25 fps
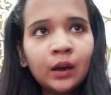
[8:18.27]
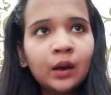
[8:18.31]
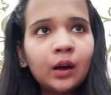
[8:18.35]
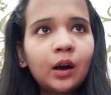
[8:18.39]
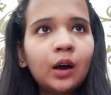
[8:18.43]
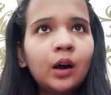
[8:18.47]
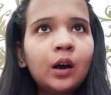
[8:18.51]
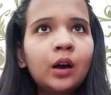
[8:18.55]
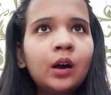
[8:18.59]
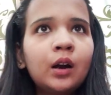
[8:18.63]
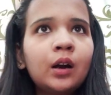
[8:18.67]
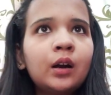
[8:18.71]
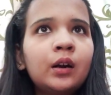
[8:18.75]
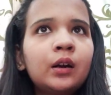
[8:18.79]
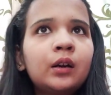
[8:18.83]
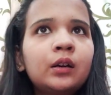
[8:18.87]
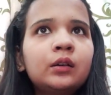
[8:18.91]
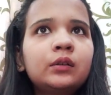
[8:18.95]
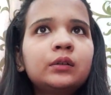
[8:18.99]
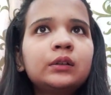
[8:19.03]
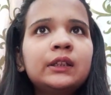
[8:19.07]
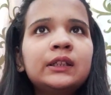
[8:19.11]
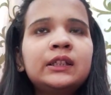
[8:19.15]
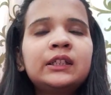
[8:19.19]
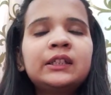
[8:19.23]
or
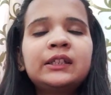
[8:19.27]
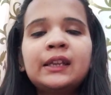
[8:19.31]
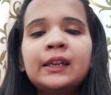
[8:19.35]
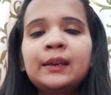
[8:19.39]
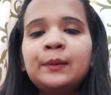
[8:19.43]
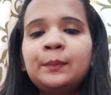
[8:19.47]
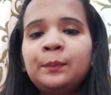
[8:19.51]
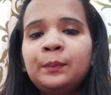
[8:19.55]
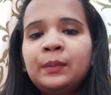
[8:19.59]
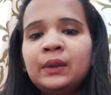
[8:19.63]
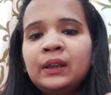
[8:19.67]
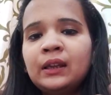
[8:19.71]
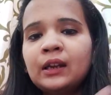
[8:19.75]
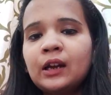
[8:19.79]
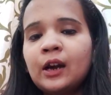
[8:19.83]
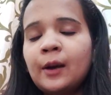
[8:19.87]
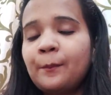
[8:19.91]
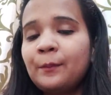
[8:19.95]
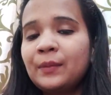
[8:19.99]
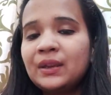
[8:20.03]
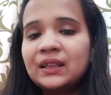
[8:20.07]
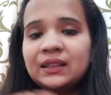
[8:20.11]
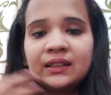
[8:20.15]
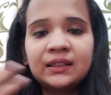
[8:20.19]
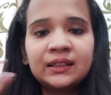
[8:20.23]
it can be a
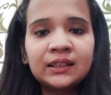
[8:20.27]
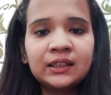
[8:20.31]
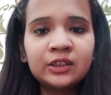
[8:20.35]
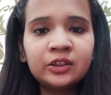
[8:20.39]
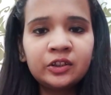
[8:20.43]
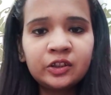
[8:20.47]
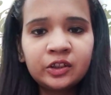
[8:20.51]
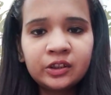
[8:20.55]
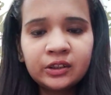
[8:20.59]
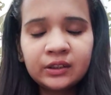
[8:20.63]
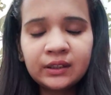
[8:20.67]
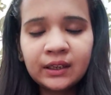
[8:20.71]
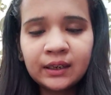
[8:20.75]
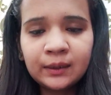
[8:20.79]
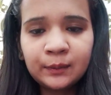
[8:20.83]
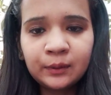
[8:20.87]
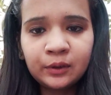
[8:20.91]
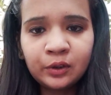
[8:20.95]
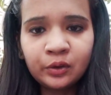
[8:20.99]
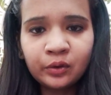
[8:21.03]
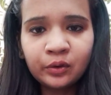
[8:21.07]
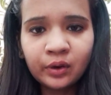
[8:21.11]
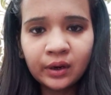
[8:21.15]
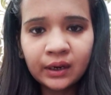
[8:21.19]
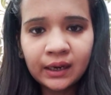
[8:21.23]
message that
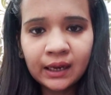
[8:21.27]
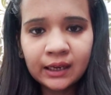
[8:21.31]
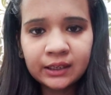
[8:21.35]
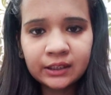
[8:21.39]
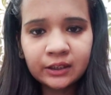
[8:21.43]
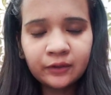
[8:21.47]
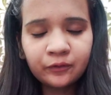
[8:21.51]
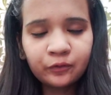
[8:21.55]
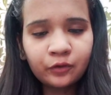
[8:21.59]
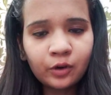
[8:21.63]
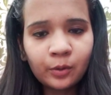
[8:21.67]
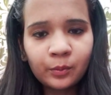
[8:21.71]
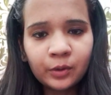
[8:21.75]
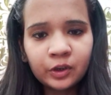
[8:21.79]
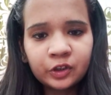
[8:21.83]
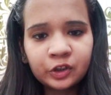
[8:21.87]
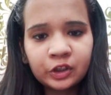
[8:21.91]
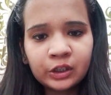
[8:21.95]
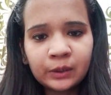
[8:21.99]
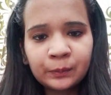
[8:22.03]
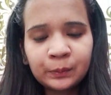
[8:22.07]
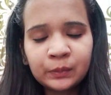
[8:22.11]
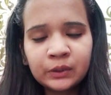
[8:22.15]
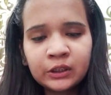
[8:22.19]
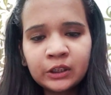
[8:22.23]
you are getting from a
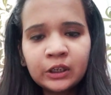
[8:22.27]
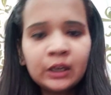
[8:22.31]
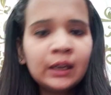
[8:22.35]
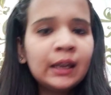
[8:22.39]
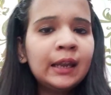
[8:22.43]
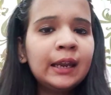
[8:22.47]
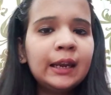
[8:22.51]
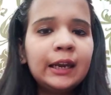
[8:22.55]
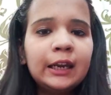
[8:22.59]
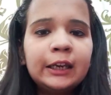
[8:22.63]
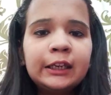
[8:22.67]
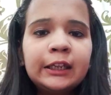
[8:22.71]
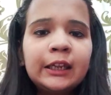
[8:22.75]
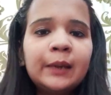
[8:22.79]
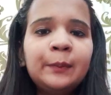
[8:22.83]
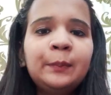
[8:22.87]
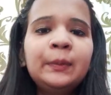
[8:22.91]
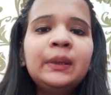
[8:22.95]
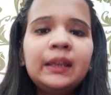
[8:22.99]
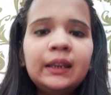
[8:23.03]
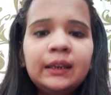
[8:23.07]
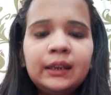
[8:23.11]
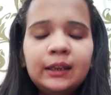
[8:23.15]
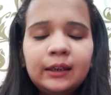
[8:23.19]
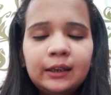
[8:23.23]
chapter. It can be
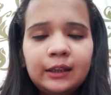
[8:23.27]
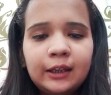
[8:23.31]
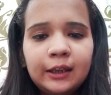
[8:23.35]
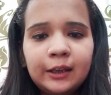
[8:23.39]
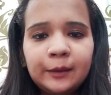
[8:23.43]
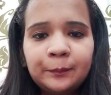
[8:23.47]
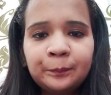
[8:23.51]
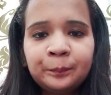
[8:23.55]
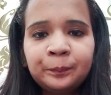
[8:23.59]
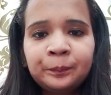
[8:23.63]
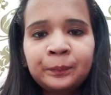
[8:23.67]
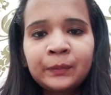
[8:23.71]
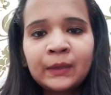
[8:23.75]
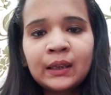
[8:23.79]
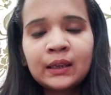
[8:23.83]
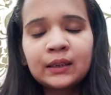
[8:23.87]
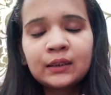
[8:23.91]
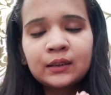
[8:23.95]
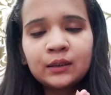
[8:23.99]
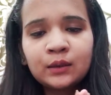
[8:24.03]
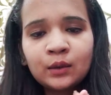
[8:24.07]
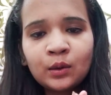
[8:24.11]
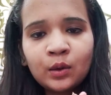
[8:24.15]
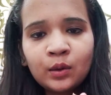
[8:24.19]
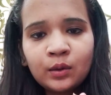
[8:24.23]
anything.
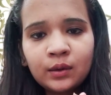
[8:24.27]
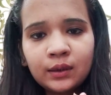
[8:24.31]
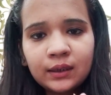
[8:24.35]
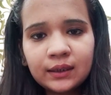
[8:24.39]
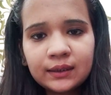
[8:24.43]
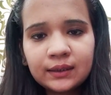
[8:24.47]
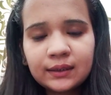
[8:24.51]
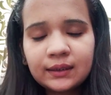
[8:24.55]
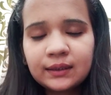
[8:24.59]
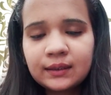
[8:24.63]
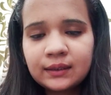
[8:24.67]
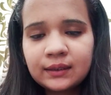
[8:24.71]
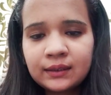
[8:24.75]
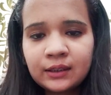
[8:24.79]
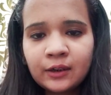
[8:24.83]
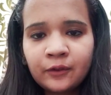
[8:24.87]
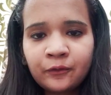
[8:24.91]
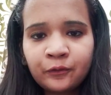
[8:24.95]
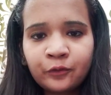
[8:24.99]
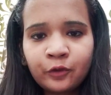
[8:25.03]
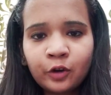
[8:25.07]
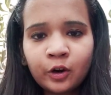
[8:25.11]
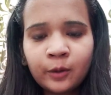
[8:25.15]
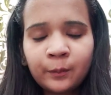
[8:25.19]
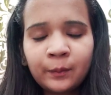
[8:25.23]
So this is the
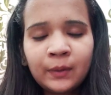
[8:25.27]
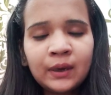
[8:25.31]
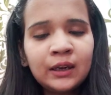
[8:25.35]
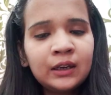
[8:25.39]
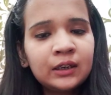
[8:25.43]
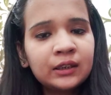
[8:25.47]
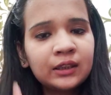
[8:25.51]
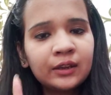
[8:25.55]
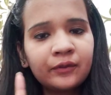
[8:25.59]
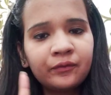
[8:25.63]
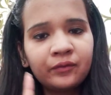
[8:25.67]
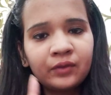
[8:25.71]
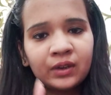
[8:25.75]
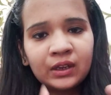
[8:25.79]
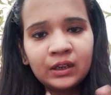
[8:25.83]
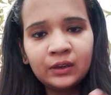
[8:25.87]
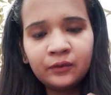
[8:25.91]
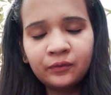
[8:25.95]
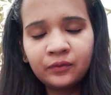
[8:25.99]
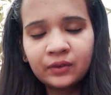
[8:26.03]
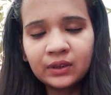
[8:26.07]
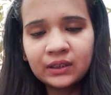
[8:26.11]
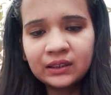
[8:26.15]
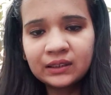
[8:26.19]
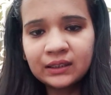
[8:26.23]
format. The very
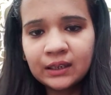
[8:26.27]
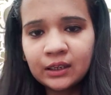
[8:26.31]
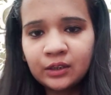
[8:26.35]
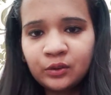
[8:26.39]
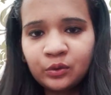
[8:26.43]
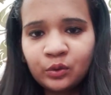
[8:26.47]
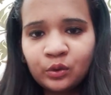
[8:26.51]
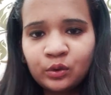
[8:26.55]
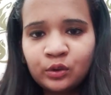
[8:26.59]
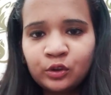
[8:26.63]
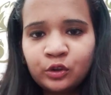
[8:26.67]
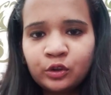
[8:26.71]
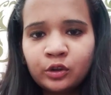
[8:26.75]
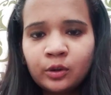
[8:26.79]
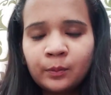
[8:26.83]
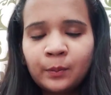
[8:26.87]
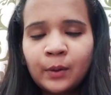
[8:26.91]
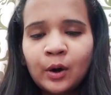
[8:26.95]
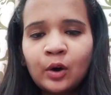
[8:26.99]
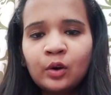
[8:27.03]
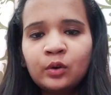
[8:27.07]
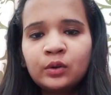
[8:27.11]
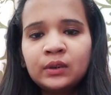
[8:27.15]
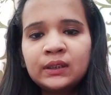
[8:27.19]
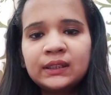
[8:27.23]
first I told you
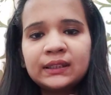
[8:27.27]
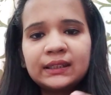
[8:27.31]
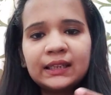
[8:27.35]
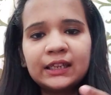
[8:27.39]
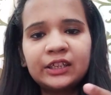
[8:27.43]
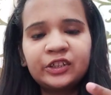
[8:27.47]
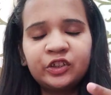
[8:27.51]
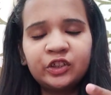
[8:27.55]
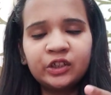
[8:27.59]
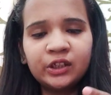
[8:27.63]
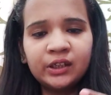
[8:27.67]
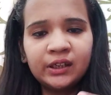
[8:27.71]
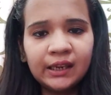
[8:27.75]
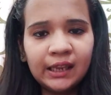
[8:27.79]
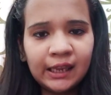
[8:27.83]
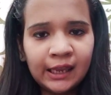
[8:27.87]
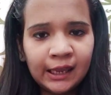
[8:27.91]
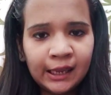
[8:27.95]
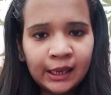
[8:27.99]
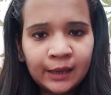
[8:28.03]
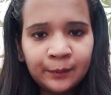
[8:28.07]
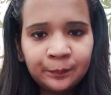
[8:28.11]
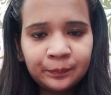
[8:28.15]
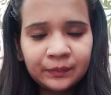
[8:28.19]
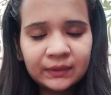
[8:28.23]
about section
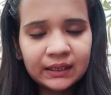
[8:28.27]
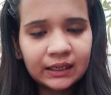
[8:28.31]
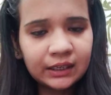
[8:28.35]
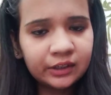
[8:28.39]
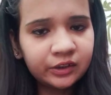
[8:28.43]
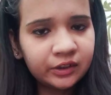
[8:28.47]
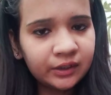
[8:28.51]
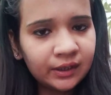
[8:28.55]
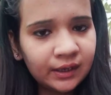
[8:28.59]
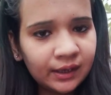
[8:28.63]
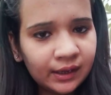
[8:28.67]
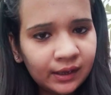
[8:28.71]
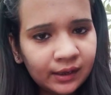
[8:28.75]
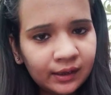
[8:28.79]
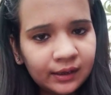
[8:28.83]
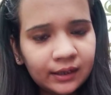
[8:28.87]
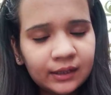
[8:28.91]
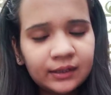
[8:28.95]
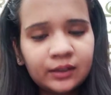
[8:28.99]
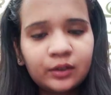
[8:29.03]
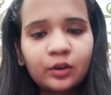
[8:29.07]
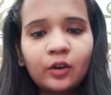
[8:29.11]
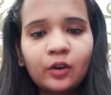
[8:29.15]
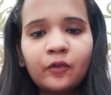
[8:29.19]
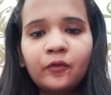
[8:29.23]
A. Section A
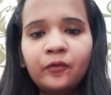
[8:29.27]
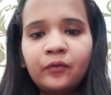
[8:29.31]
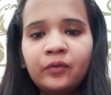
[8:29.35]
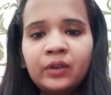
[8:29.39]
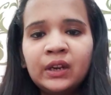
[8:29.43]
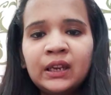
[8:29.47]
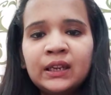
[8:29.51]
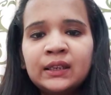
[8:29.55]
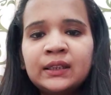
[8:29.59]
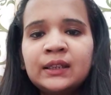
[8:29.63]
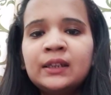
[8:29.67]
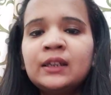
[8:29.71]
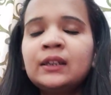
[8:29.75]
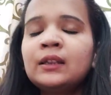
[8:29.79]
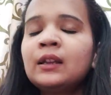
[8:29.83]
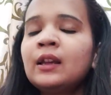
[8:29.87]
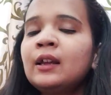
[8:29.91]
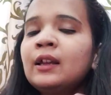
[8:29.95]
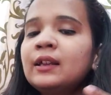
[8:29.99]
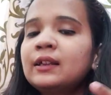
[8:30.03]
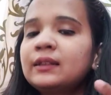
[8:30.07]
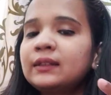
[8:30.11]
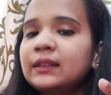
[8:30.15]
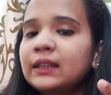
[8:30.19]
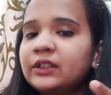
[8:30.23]
is of reading.
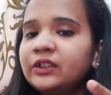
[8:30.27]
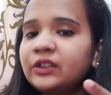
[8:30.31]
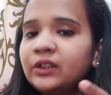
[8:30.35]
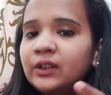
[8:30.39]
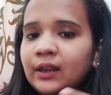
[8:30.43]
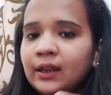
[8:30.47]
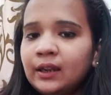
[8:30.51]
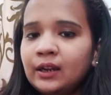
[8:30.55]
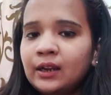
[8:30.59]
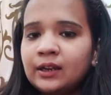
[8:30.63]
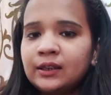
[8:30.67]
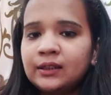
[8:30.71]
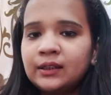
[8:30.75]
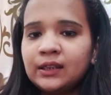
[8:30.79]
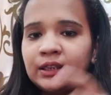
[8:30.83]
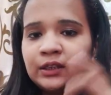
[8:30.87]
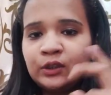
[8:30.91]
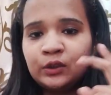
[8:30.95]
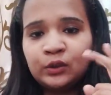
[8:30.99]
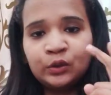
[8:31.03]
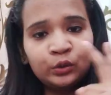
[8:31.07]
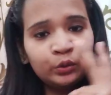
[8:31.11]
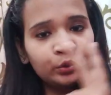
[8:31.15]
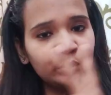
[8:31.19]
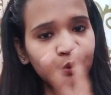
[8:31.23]
Section A
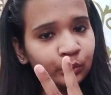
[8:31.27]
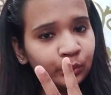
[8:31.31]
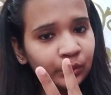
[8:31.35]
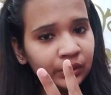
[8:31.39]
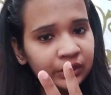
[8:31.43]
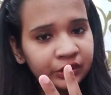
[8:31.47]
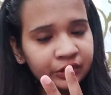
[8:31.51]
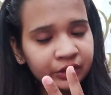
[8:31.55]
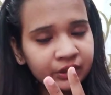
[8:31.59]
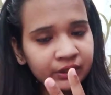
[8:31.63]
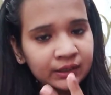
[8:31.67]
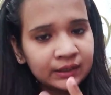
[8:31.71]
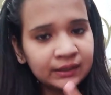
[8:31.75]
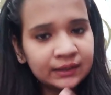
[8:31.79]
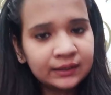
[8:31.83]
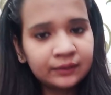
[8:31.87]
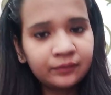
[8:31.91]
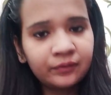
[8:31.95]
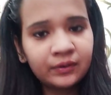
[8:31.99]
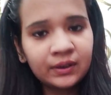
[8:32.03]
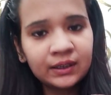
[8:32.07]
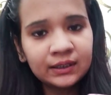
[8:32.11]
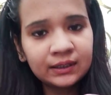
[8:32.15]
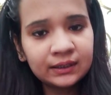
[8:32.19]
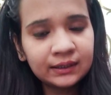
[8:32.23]
contains 2 questions.
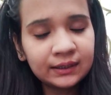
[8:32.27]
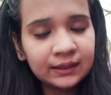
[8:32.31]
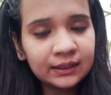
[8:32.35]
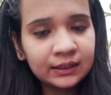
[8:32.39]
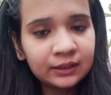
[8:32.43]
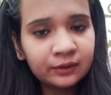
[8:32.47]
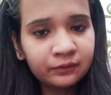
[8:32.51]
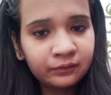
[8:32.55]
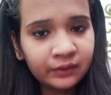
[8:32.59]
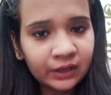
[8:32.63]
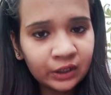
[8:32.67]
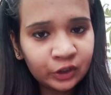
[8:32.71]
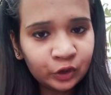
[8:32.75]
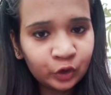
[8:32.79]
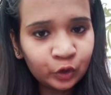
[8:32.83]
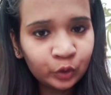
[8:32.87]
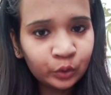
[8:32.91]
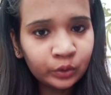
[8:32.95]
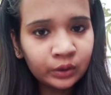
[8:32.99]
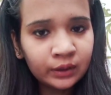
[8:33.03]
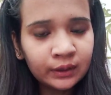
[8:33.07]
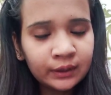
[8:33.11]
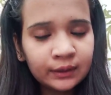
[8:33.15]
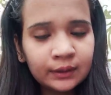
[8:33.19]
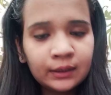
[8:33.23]
First is
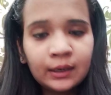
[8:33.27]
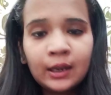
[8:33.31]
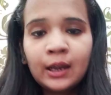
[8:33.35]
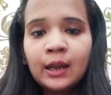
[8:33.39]
factual